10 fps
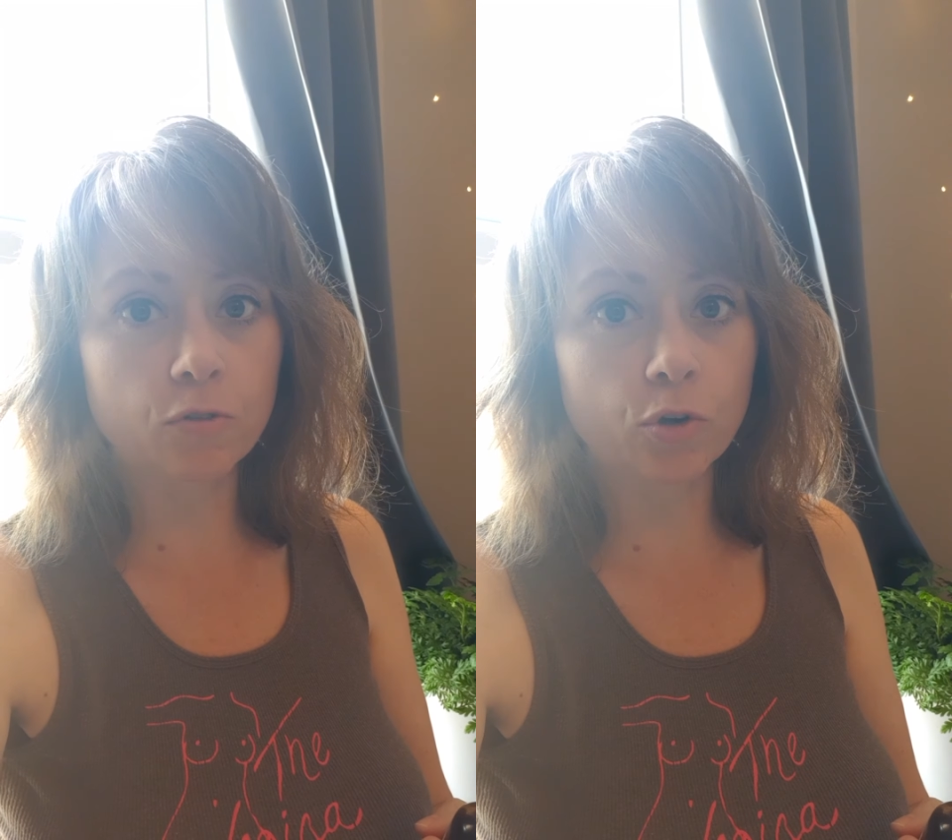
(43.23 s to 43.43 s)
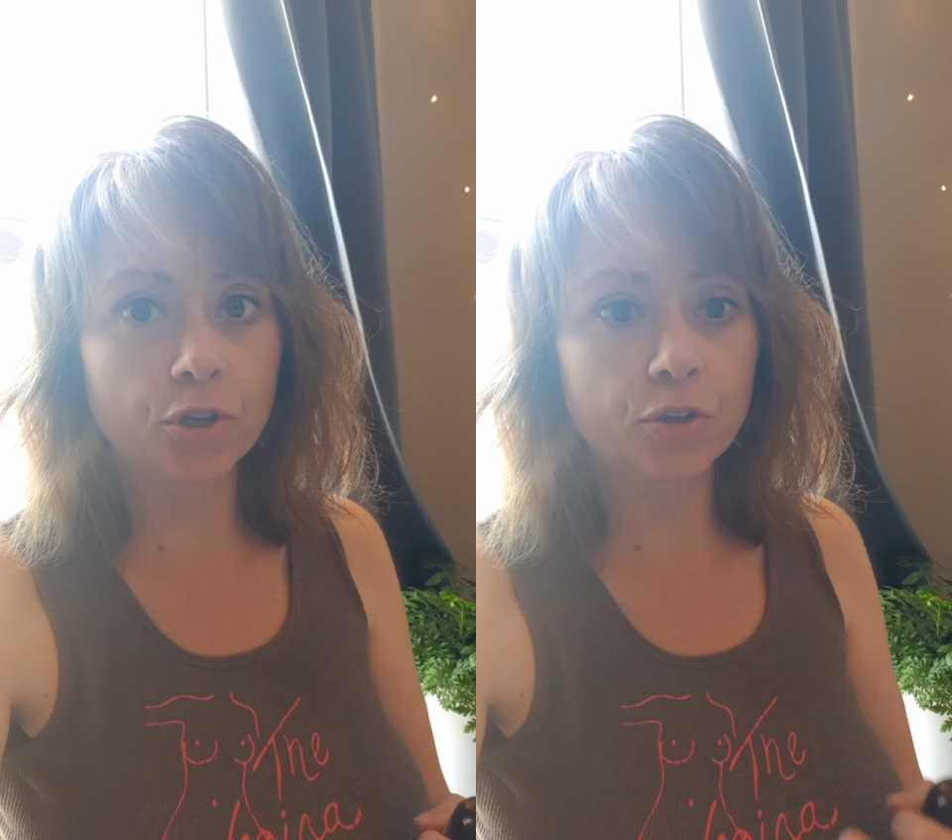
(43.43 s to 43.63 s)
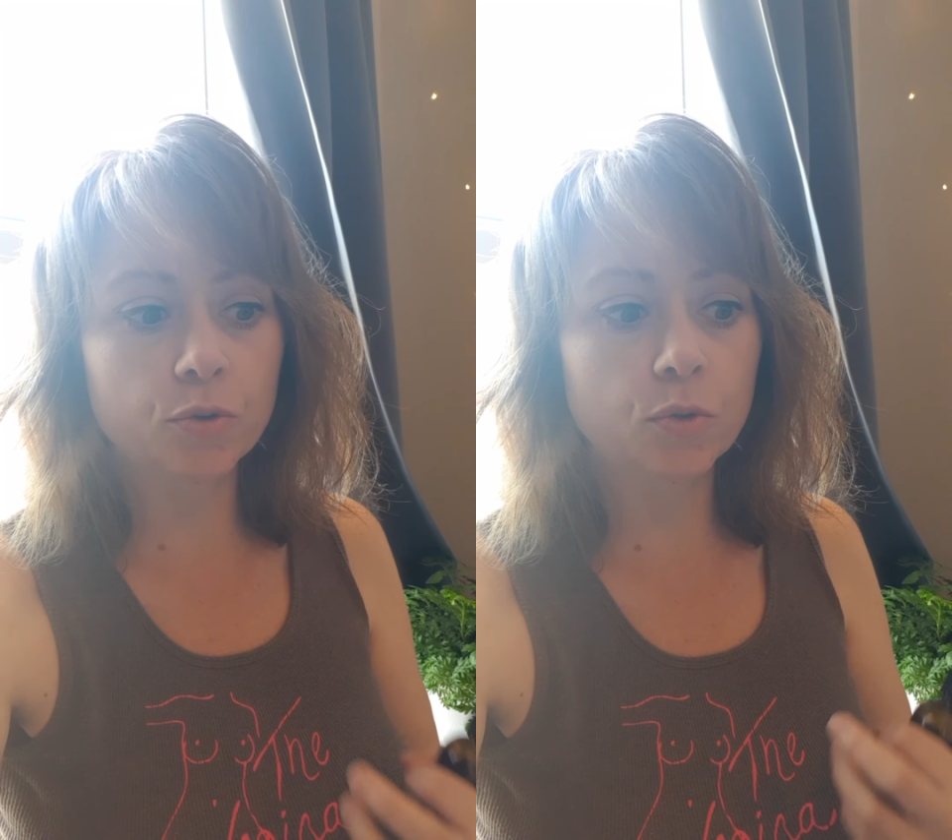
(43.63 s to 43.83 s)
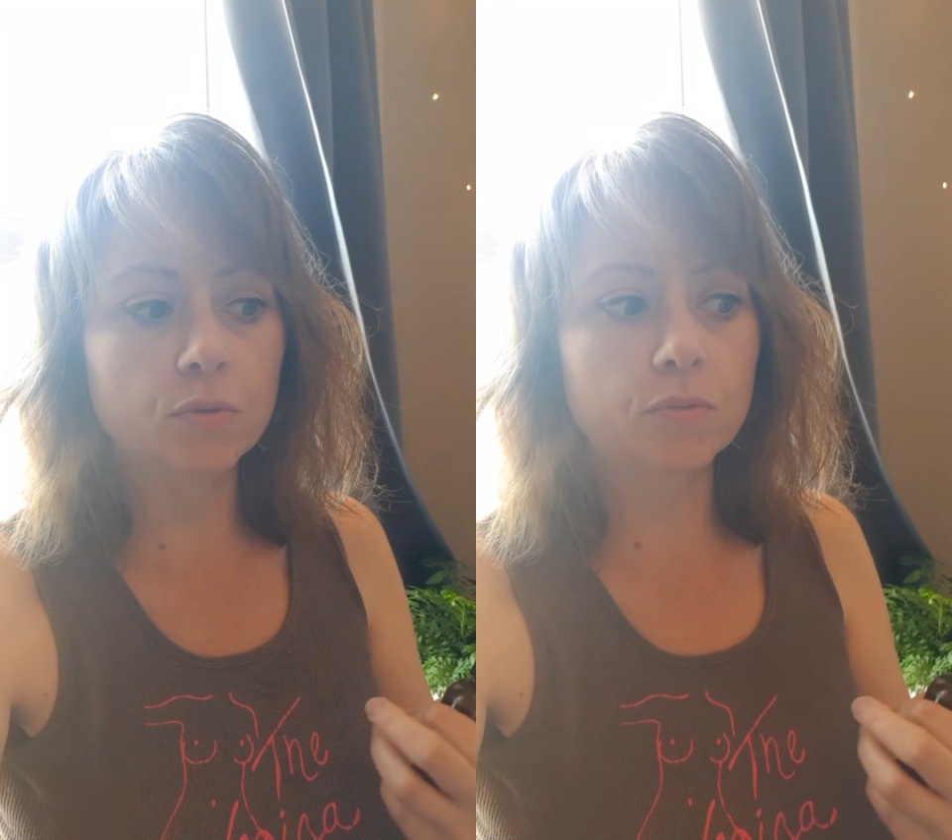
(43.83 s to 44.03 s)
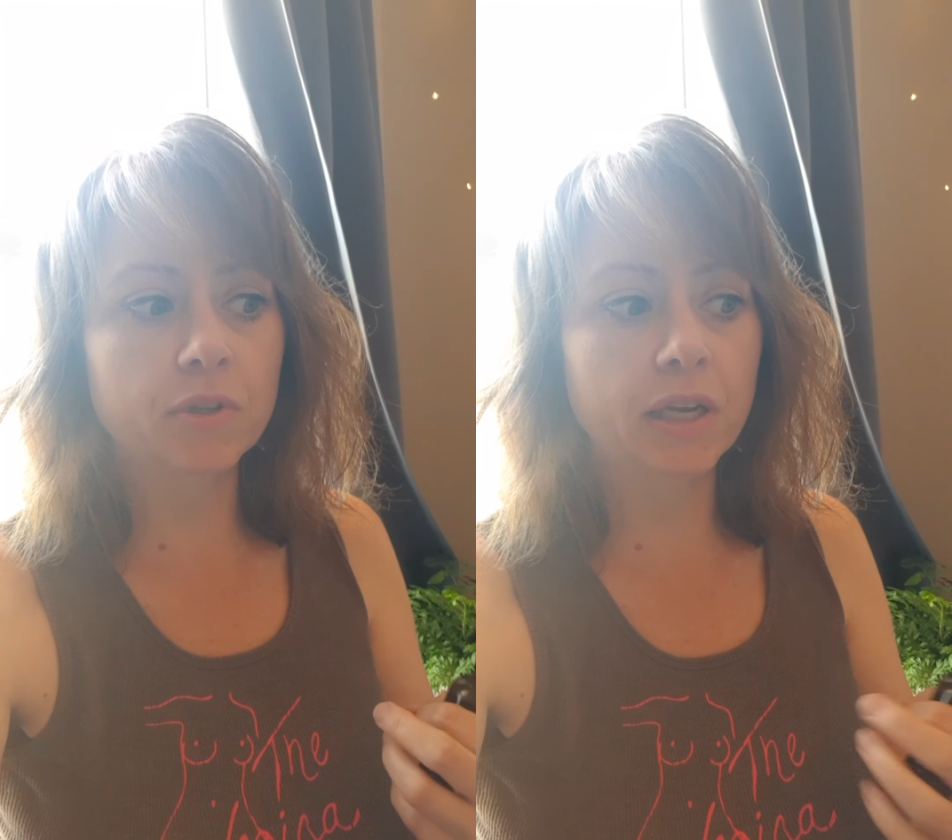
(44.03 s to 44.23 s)
for you,
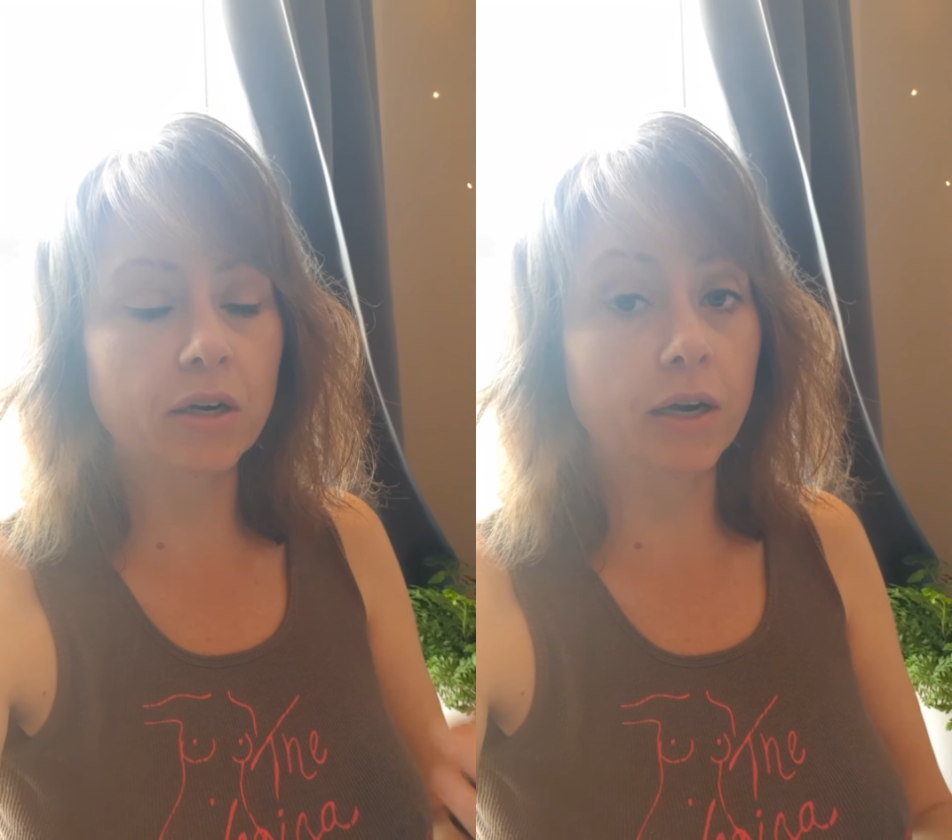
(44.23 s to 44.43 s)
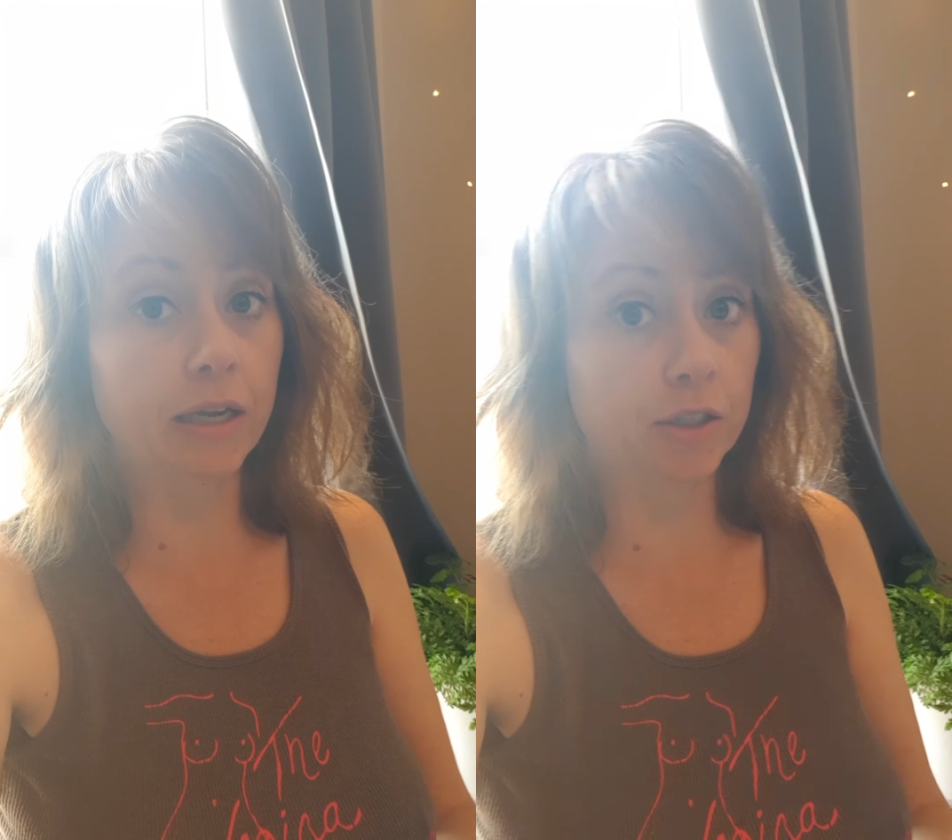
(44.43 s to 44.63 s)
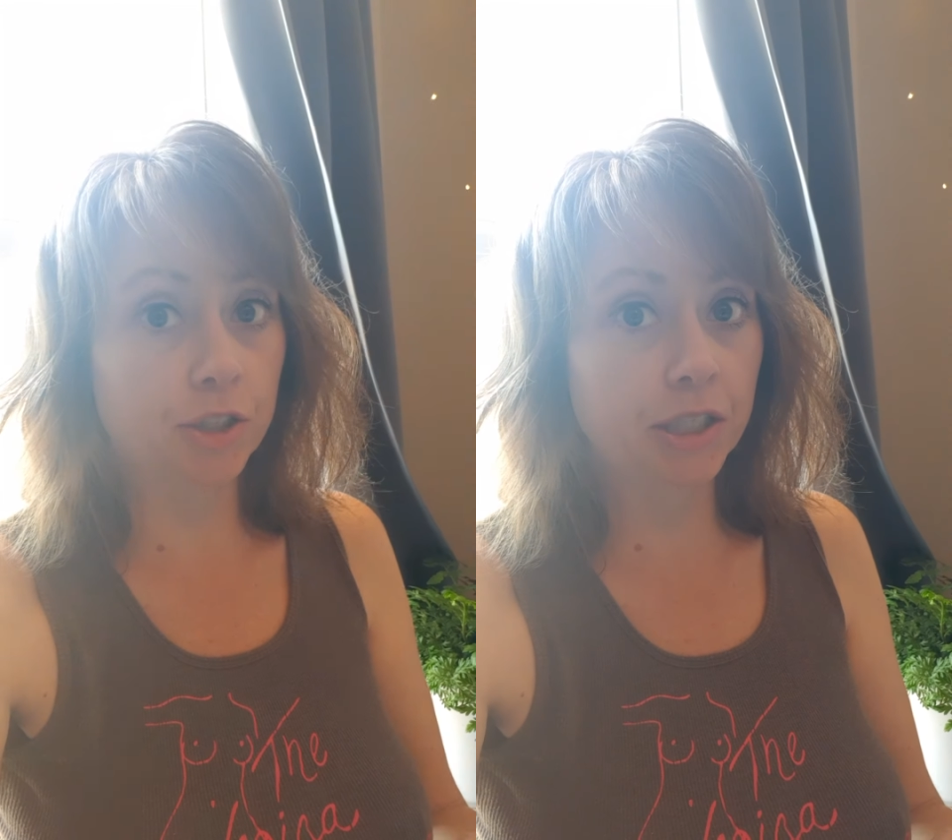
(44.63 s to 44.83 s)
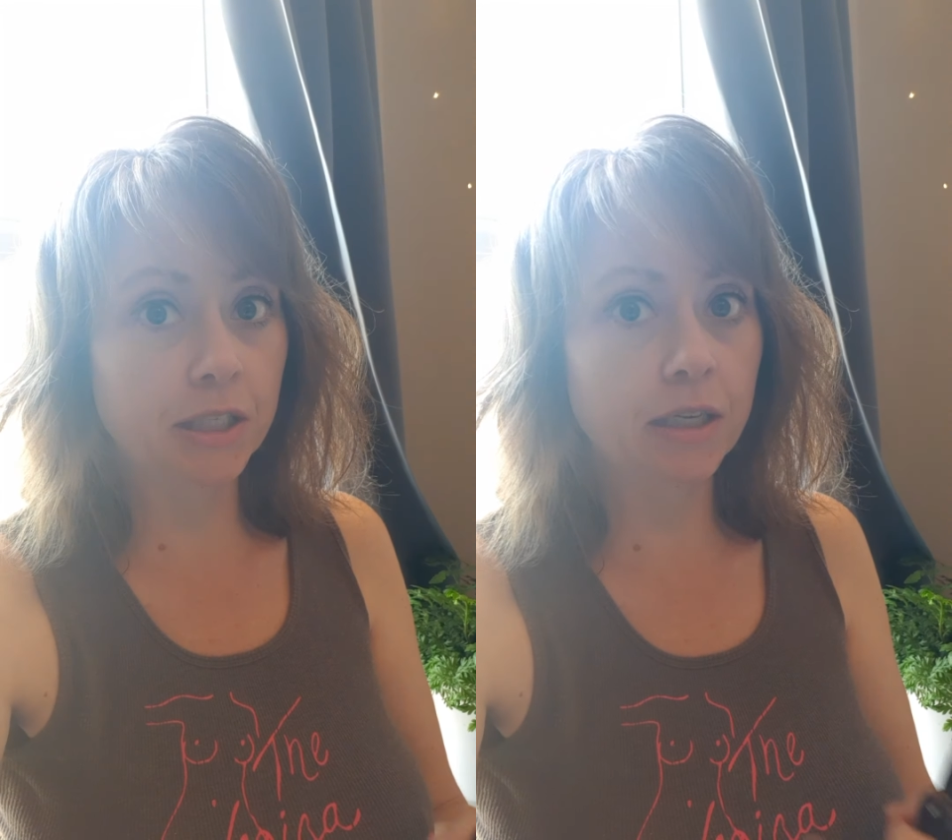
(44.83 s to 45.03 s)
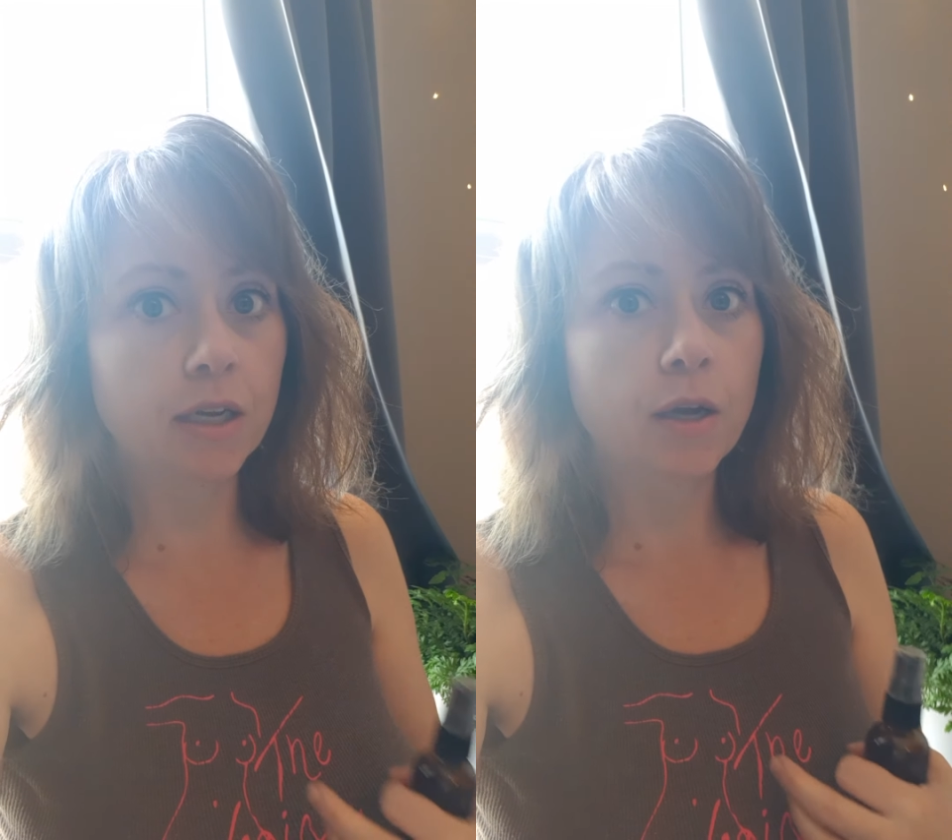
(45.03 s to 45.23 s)
their energy,